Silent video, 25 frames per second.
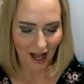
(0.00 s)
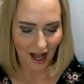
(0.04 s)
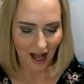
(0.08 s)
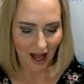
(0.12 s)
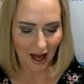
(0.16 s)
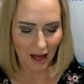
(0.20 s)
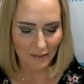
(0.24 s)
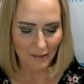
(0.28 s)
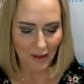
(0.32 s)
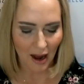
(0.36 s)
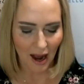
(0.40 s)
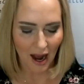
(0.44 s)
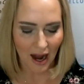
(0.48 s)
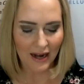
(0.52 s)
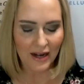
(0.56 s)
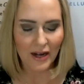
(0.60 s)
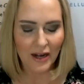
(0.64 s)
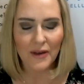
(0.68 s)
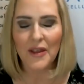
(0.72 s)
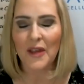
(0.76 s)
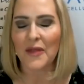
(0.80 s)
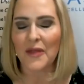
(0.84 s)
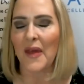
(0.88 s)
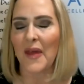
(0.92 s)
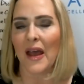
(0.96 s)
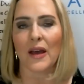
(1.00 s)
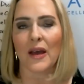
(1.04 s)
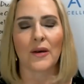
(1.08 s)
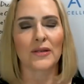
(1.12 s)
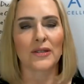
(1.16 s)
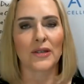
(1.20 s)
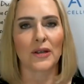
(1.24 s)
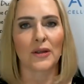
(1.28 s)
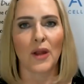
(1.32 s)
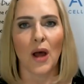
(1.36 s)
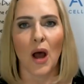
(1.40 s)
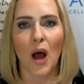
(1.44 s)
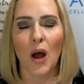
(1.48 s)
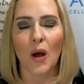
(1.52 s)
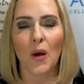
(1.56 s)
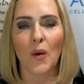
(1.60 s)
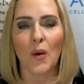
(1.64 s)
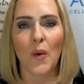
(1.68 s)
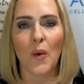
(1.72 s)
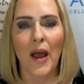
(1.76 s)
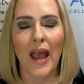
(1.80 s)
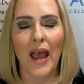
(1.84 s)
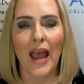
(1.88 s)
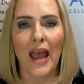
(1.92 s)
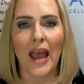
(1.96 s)
I know that that goes a long
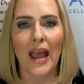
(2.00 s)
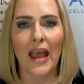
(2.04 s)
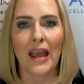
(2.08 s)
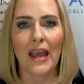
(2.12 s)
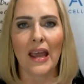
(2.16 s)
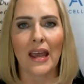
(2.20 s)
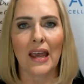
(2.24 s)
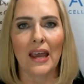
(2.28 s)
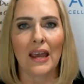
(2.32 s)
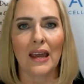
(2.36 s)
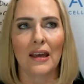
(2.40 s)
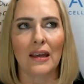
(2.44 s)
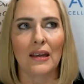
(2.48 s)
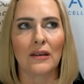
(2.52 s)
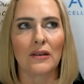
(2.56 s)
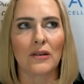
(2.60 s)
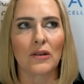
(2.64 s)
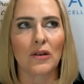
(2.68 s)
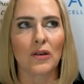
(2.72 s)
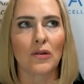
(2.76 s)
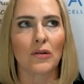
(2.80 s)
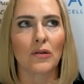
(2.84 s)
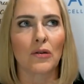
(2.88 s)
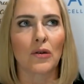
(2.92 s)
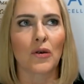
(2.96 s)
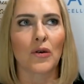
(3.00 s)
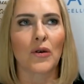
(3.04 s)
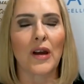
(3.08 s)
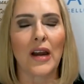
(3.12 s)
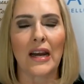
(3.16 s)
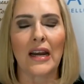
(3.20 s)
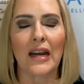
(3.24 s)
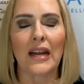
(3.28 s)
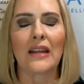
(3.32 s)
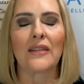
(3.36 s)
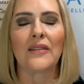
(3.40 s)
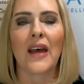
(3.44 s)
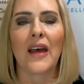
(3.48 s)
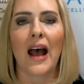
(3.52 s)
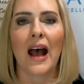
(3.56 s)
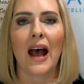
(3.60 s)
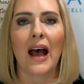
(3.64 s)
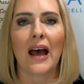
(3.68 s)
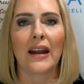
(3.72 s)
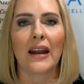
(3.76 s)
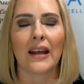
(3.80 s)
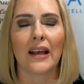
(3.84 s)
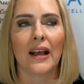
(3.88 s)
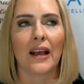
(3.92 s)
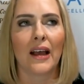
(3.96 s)
way in creating
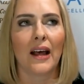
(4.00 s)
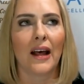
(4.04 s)
that